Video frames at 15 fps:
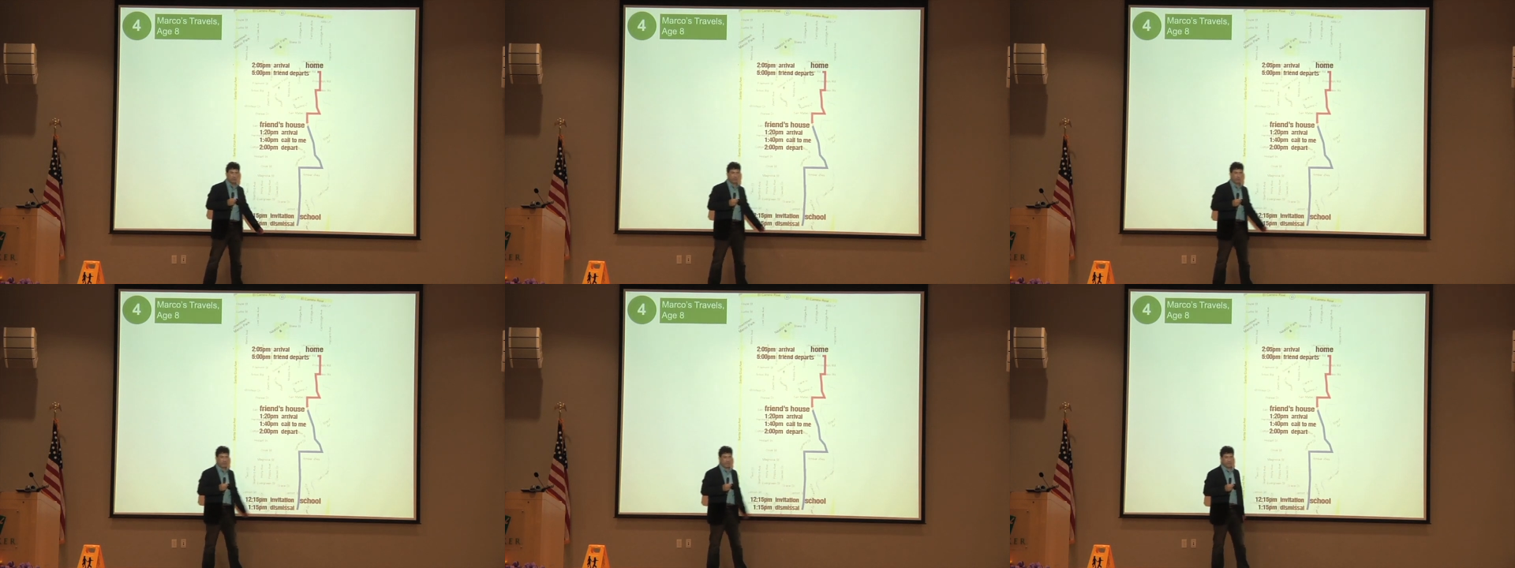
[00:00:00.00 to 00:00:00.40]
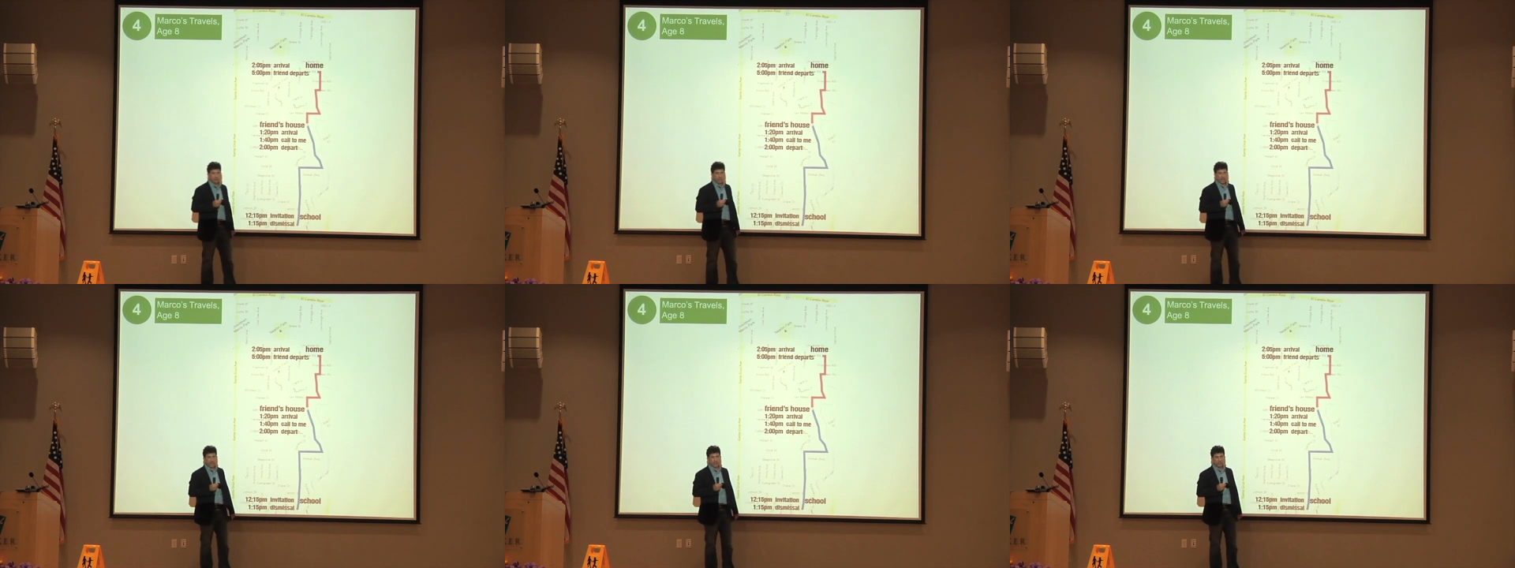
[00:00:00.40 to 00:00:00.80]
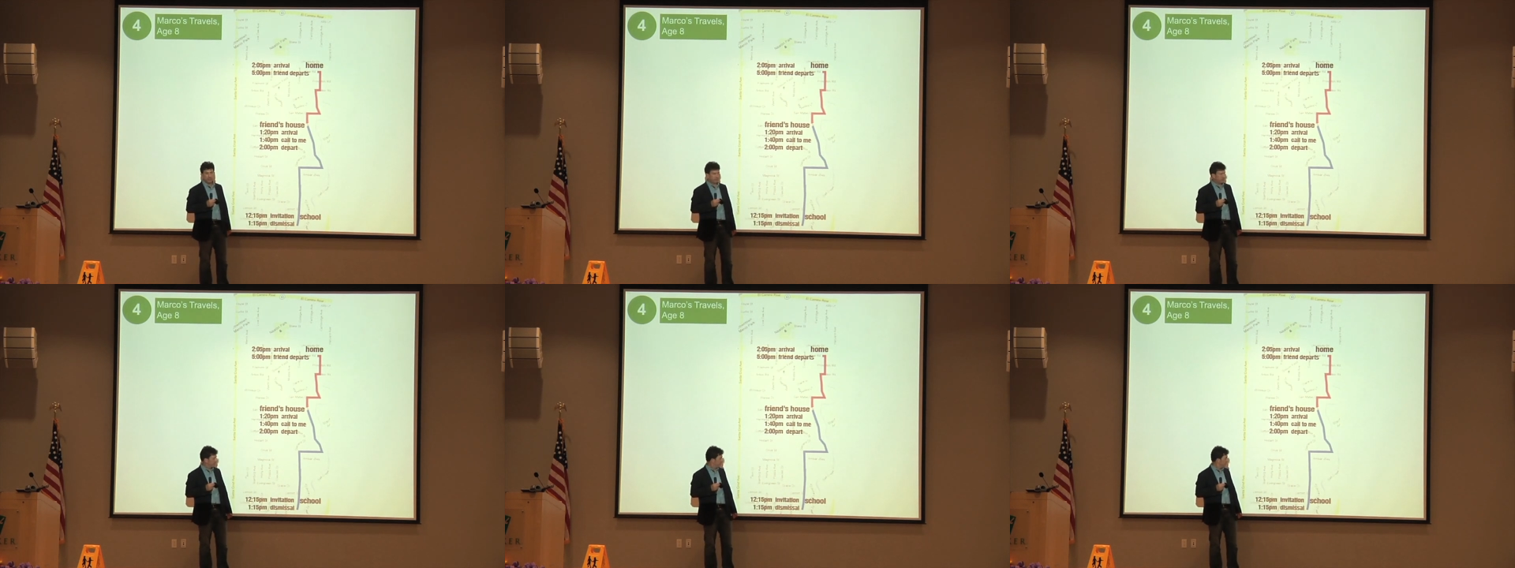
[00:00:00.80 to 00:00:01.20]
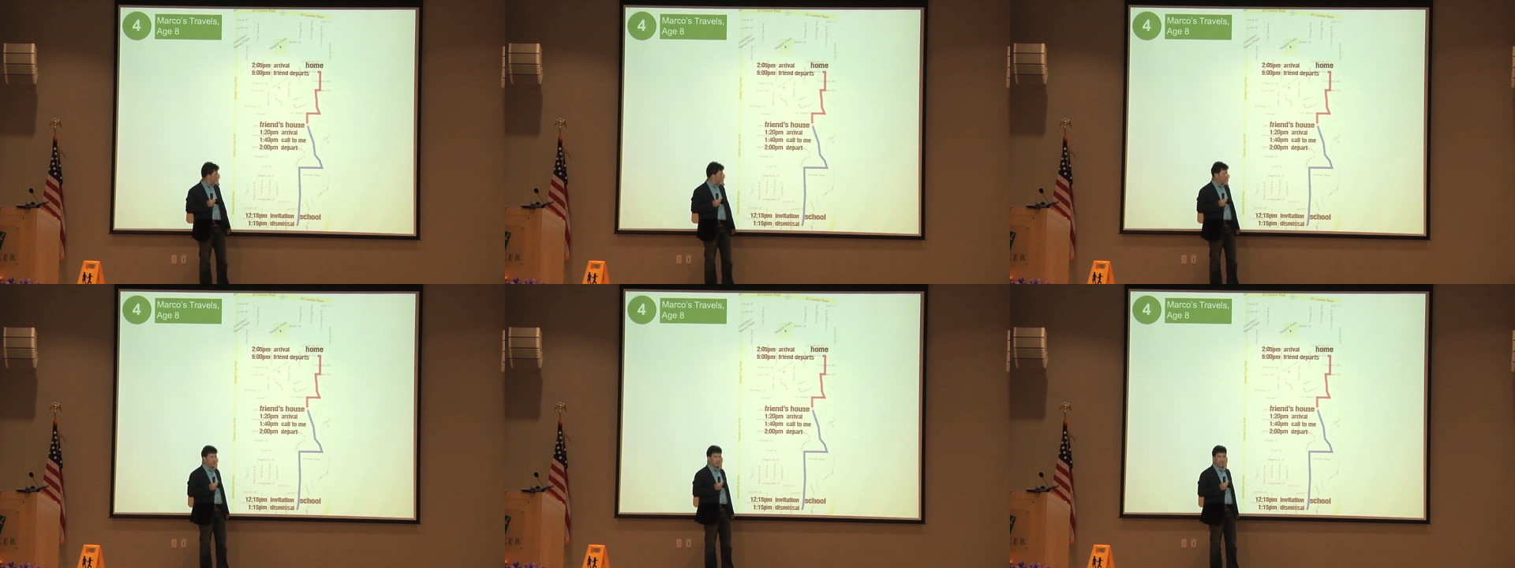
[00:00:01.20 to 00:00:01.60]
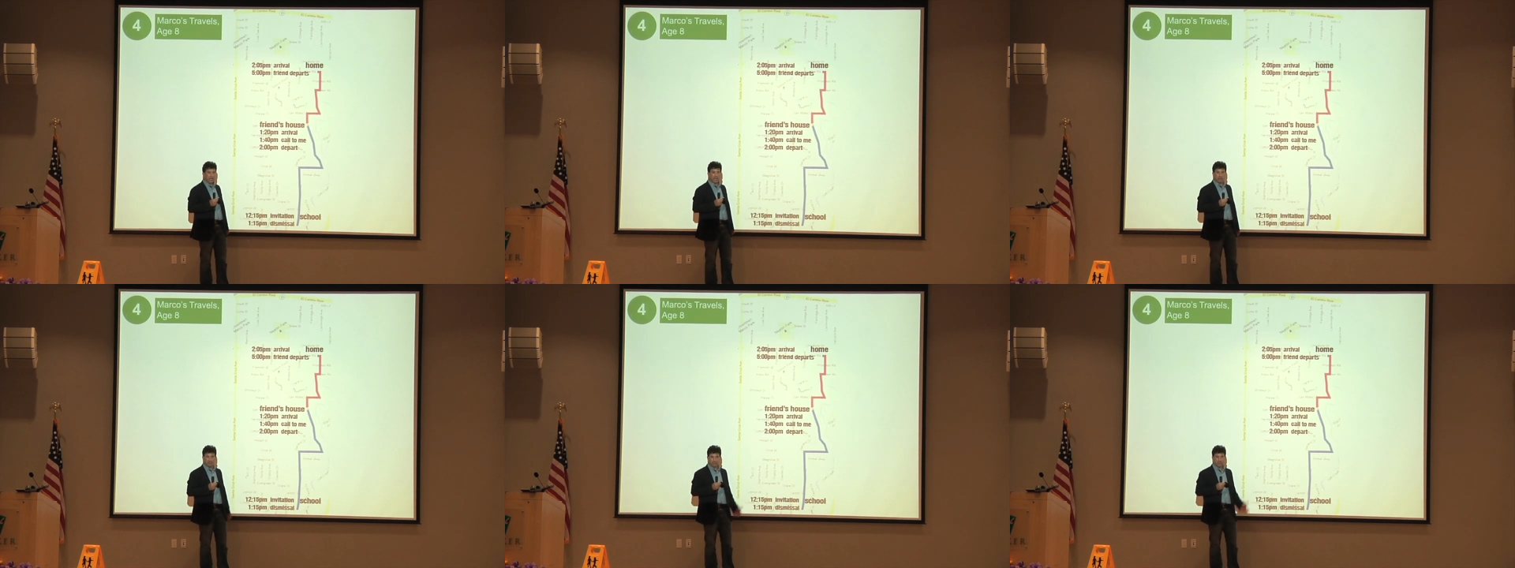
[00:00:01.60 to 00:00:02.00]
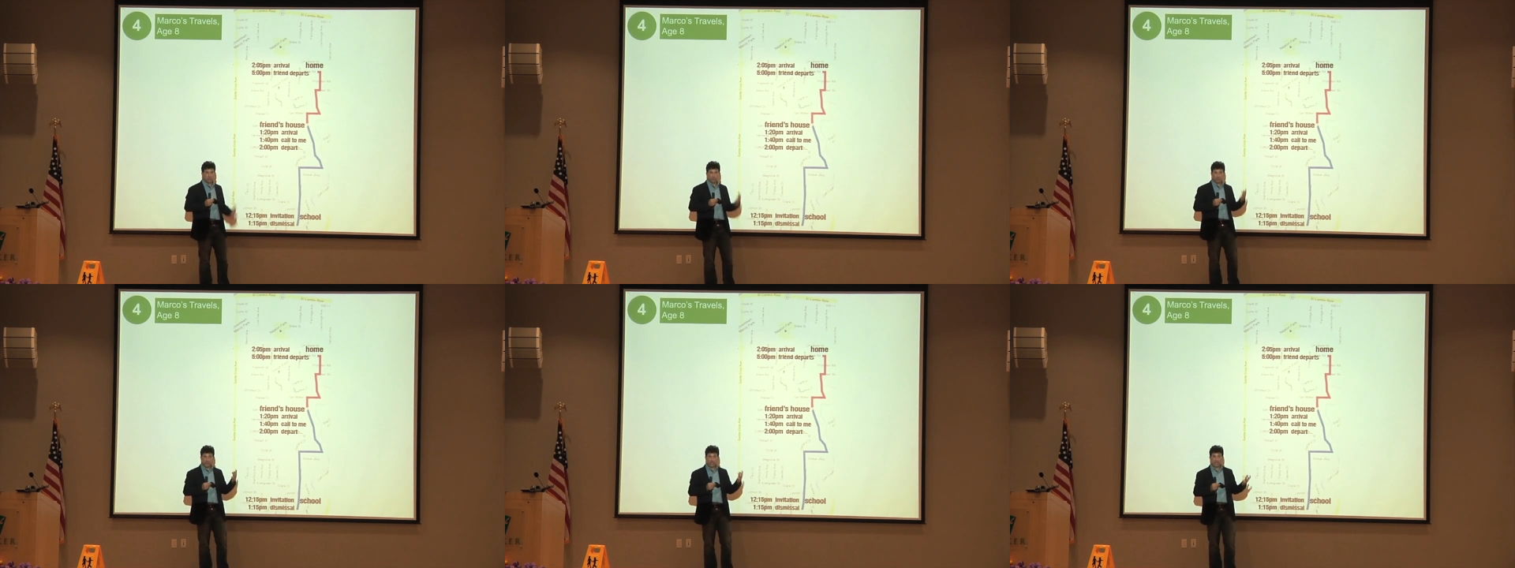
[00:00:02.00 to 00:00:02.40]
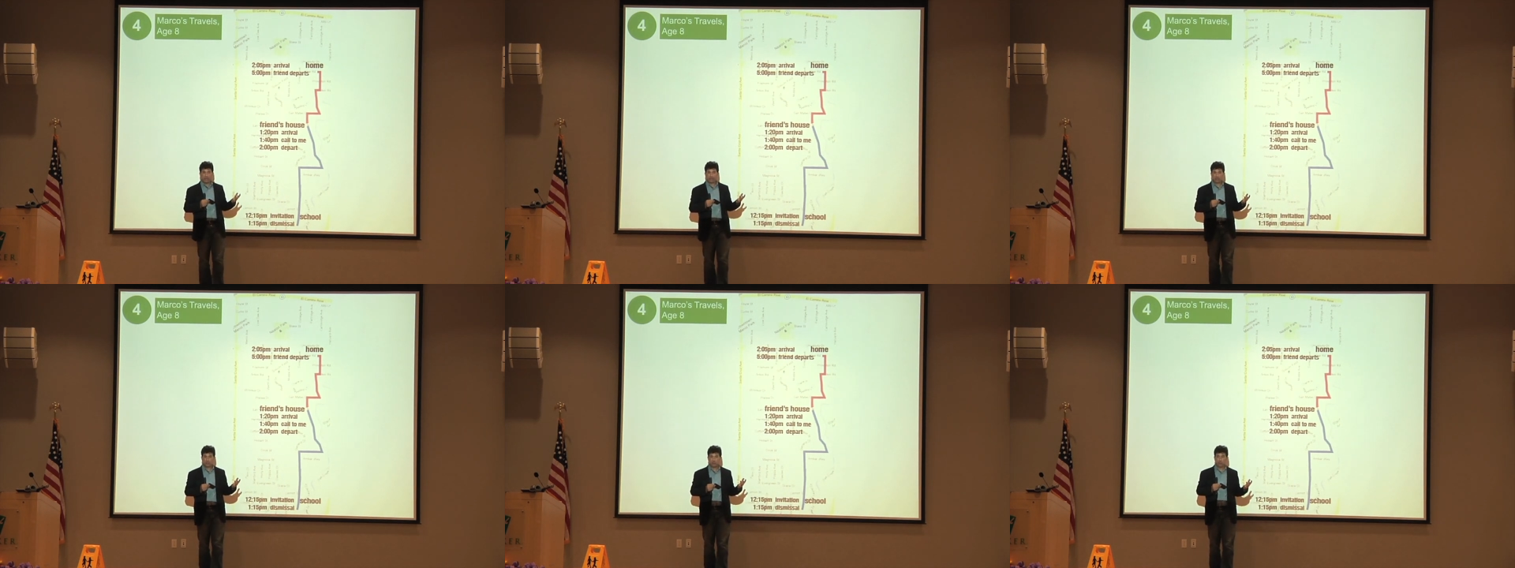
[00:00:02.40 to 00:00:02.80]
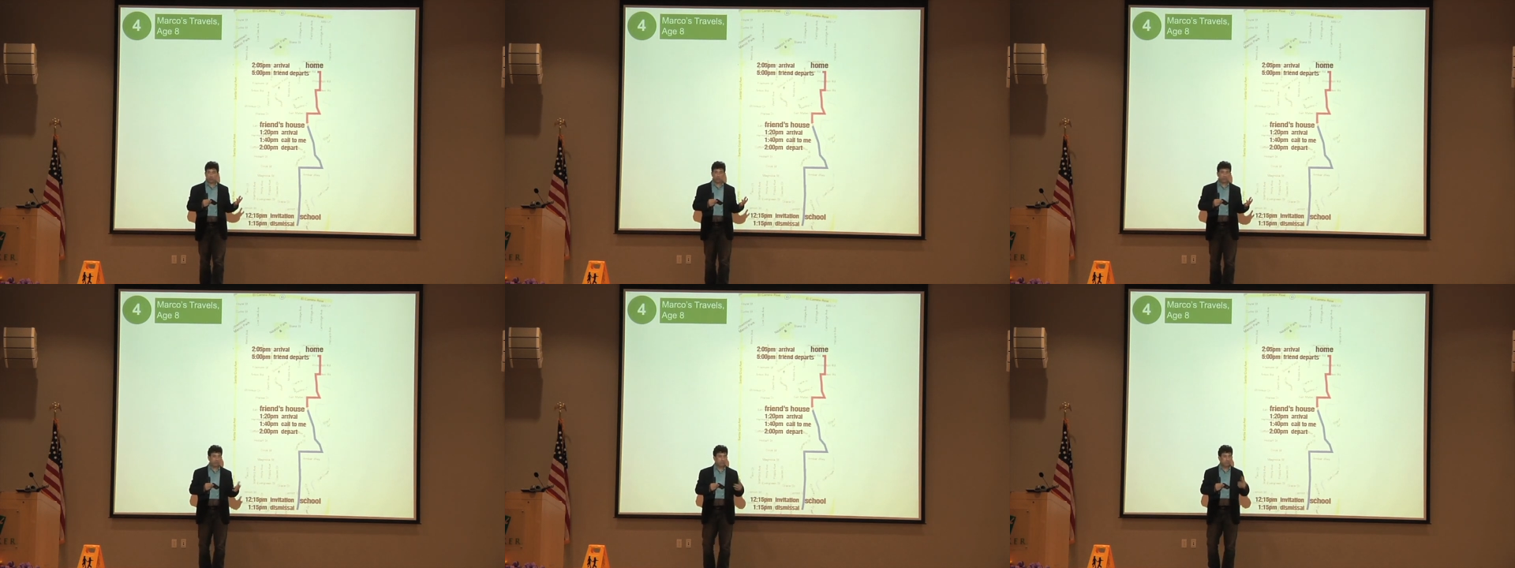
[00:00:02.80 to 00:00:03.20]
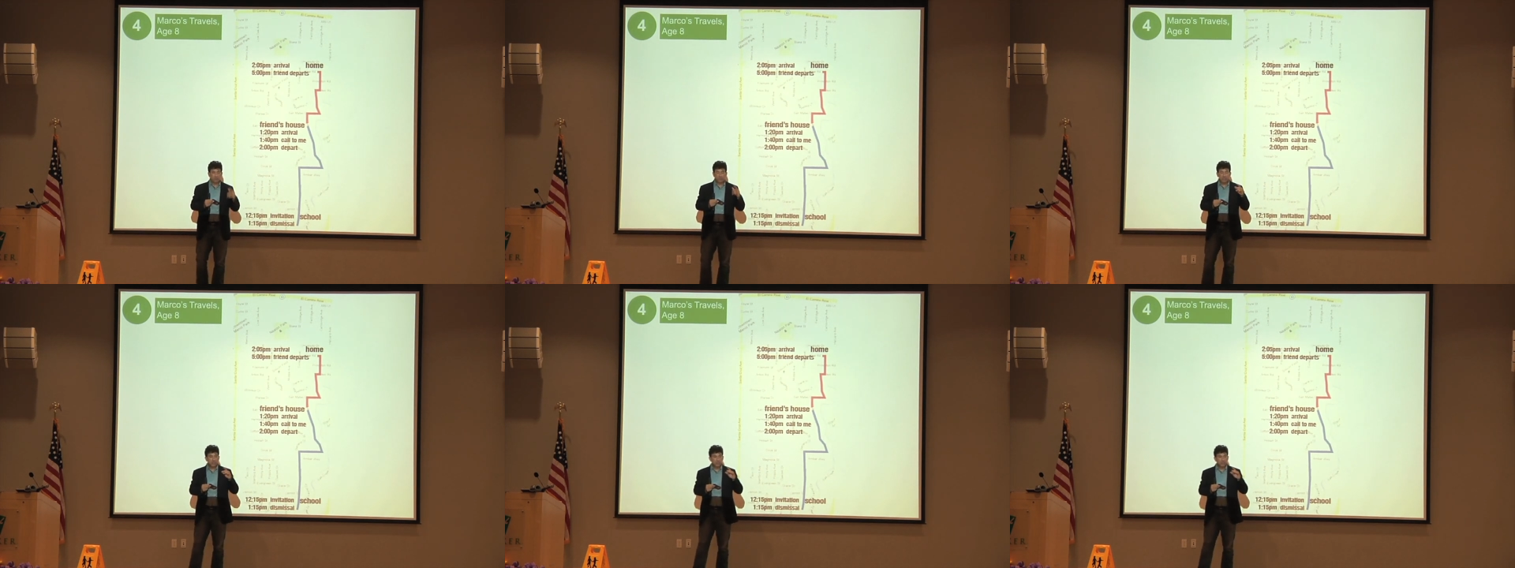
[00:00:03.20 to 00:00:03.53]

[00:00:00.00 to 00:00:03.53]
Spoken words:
No face is visible, so there are no lips to read.